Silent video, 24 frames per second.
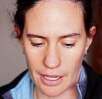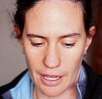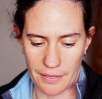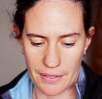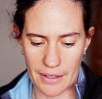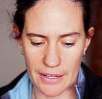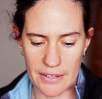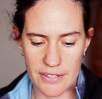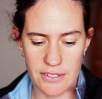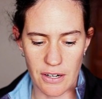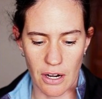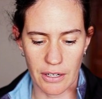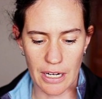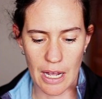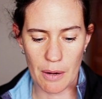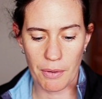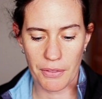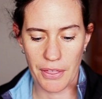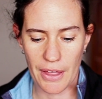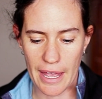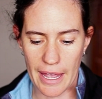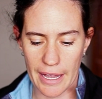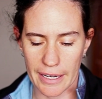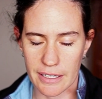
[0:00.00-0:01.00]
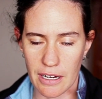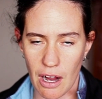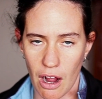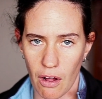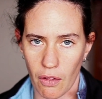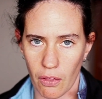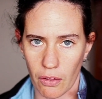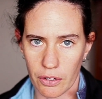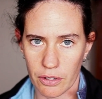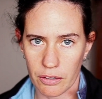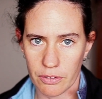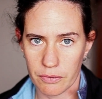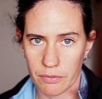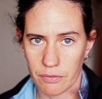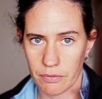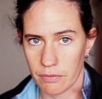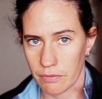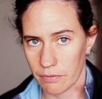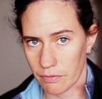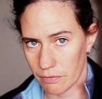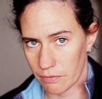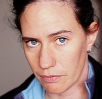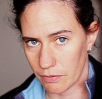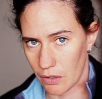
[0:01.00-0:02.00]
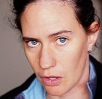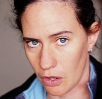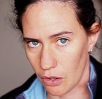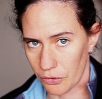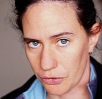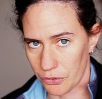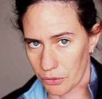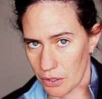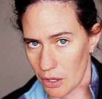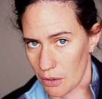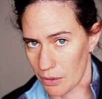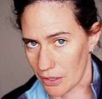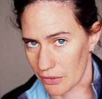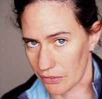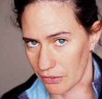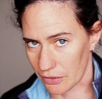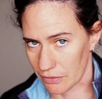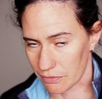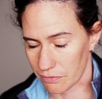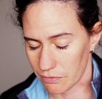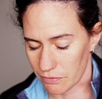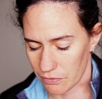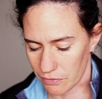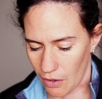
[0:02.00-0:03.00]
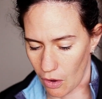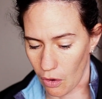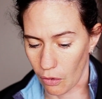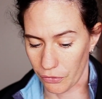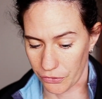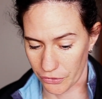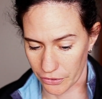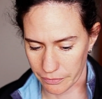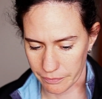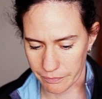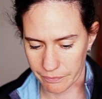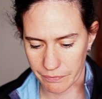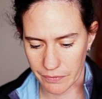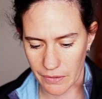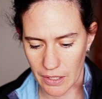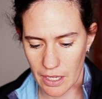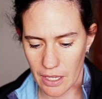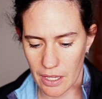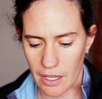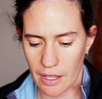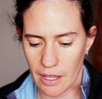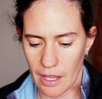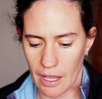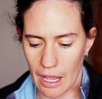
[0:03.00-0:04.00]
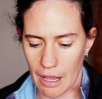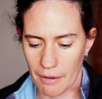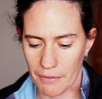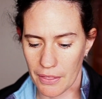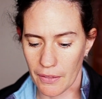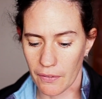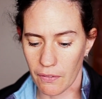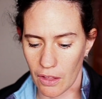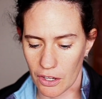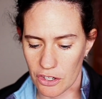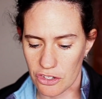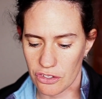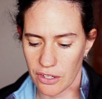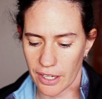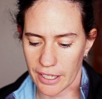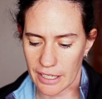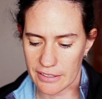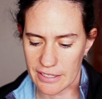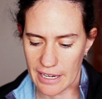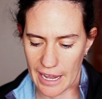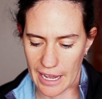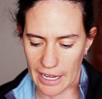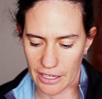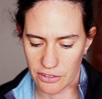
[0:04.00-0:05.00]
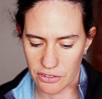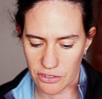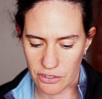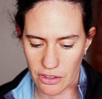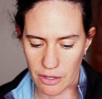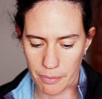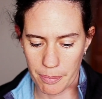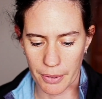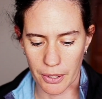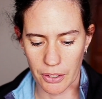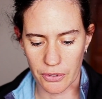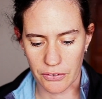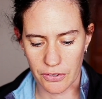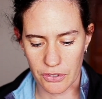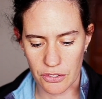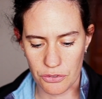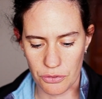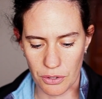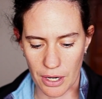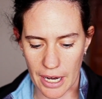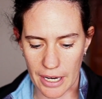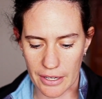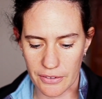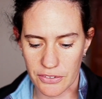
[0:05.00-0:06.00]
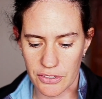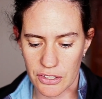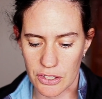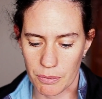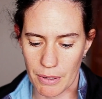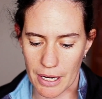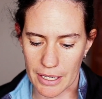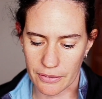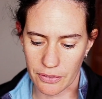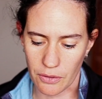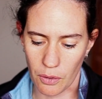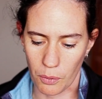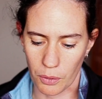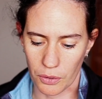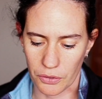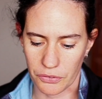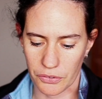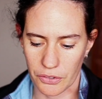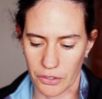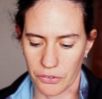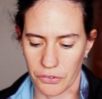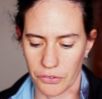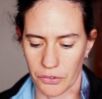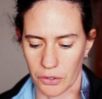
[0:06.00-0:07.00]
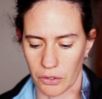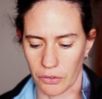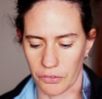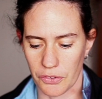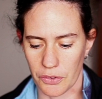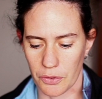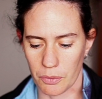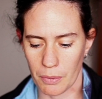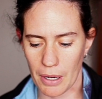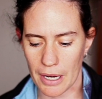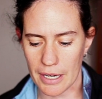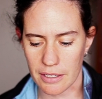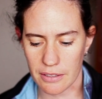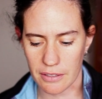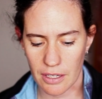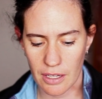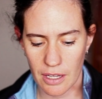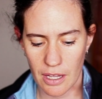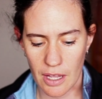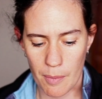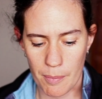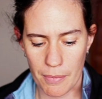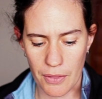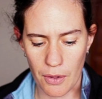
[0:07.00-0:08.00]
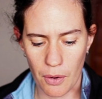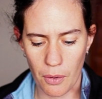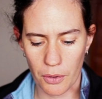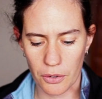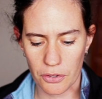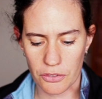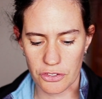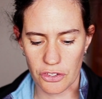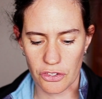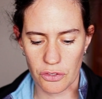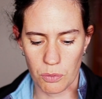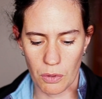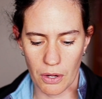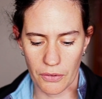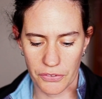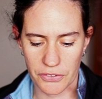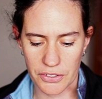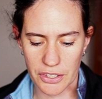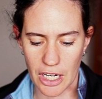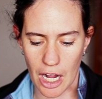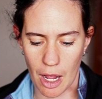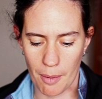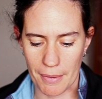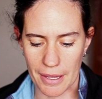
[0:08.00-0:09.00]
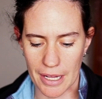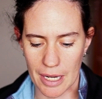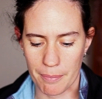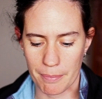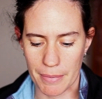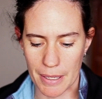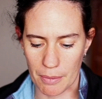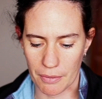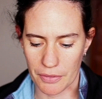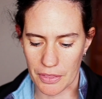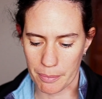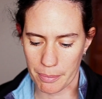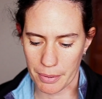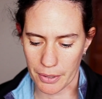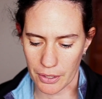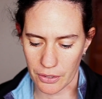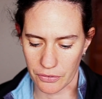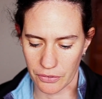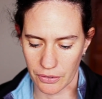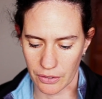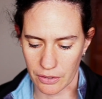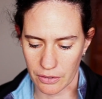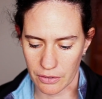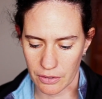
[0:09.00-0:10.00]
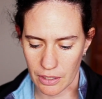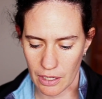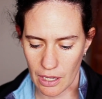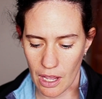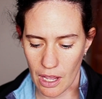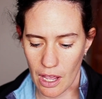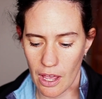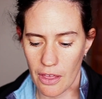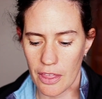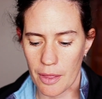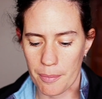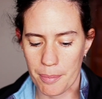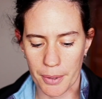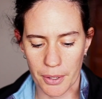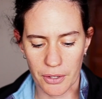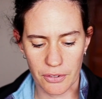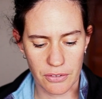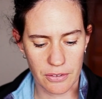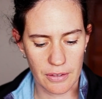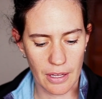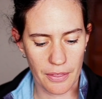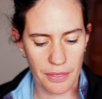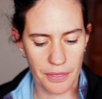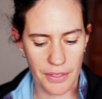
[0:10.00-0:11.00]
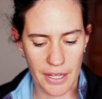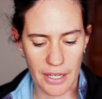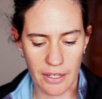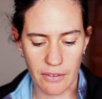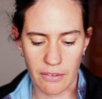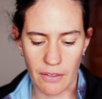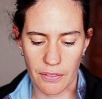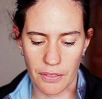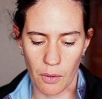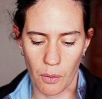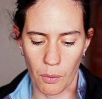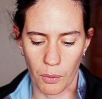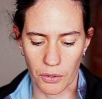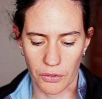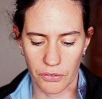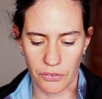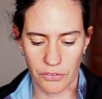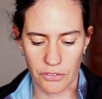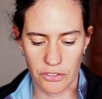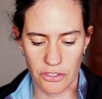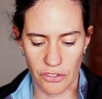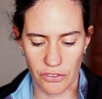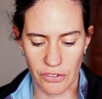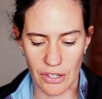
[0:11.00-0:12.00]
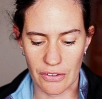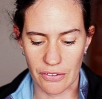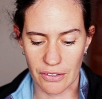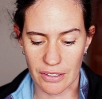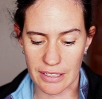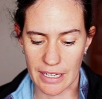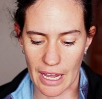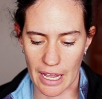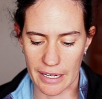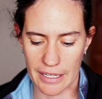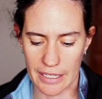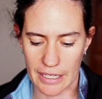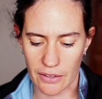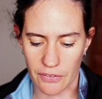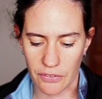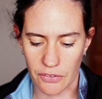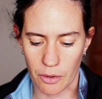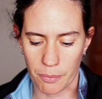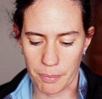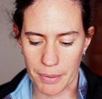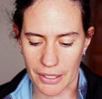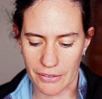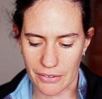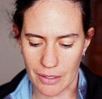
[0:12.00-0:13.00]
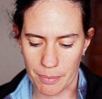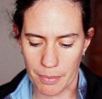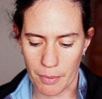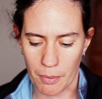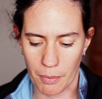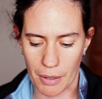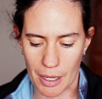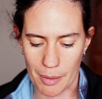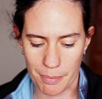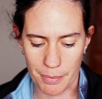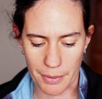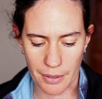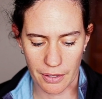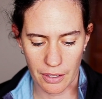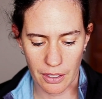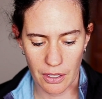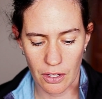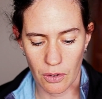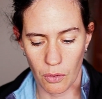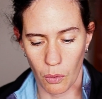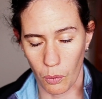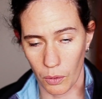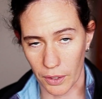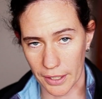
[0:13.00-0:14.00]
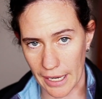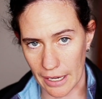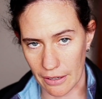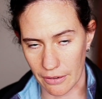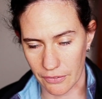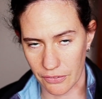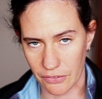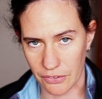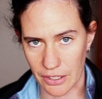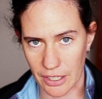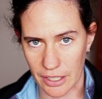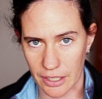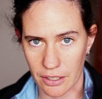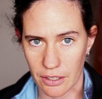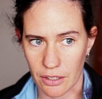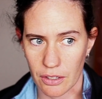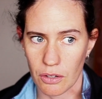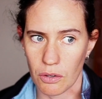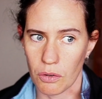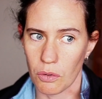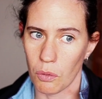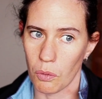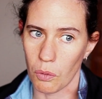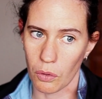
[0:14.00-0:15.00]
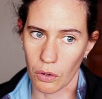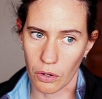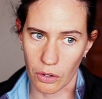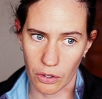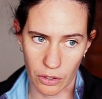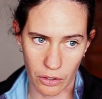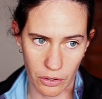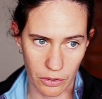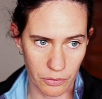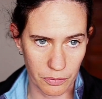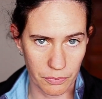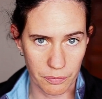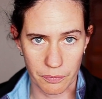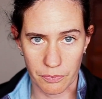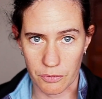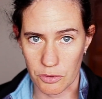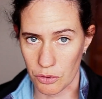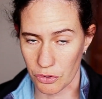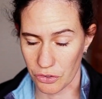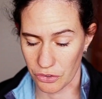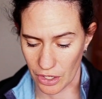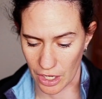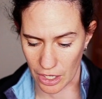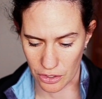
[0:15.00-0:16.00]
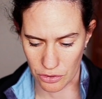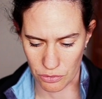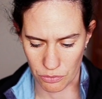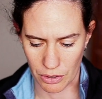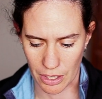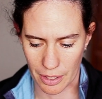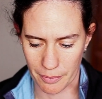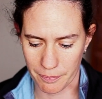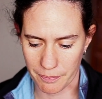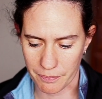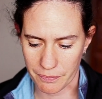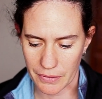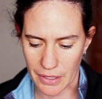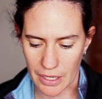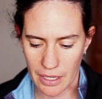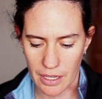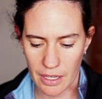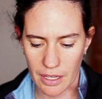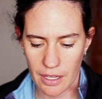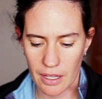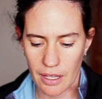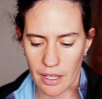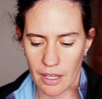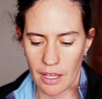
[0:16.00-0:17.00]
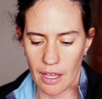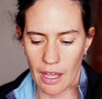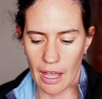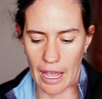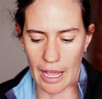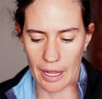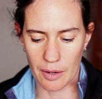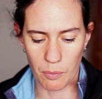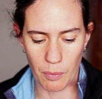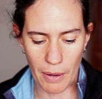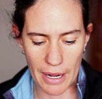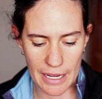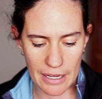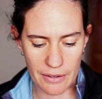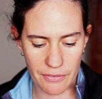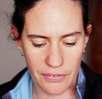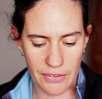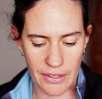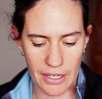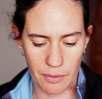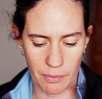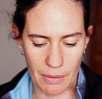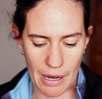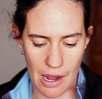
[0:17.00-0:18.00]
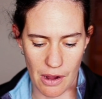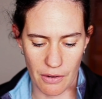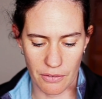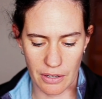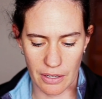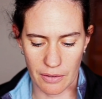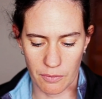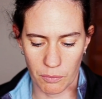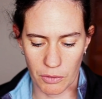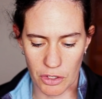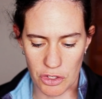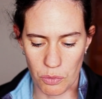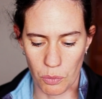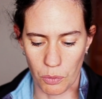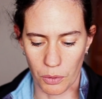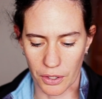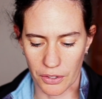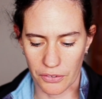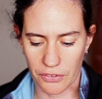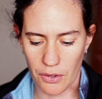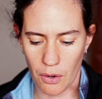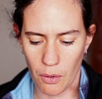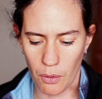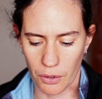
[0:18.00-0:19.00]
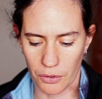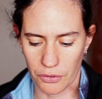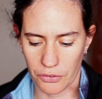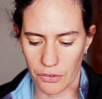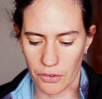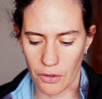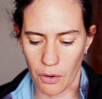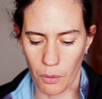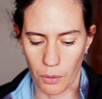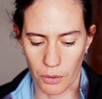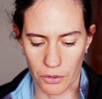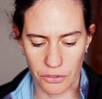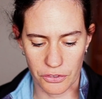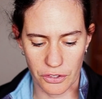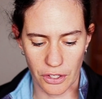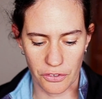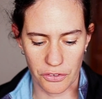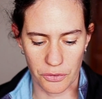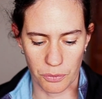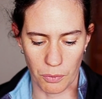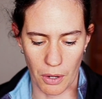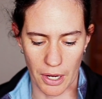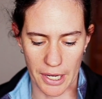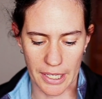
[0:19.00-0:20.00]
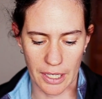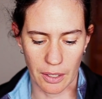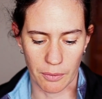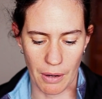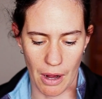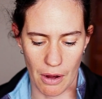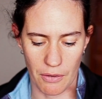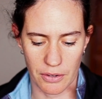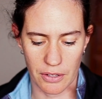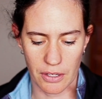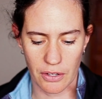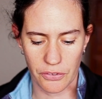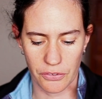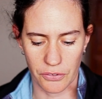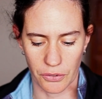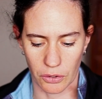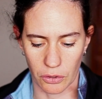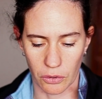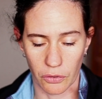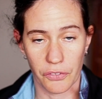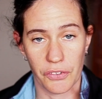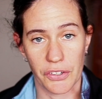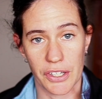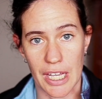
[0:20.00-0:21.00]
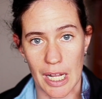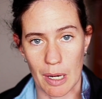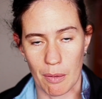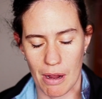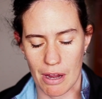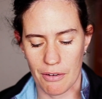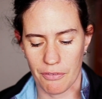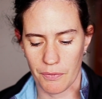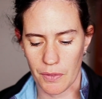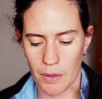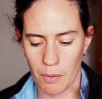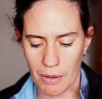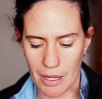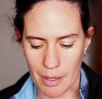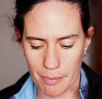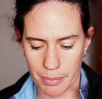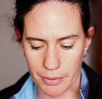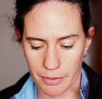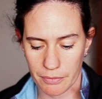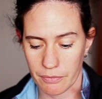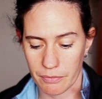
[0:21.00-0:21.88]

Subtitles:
They start out with a head collar, also known as a halter, and the lunge line attached. The person tries to direct the horse in a circle to the right, but the horse just wants to come in and be with the person. The person then thinks that the horse just isn't getting it, so picks up a whip, or carrot stick, or dressage whip, and waves it around, which worries the horse. So the horse starts running around in a circle to get away from the whip.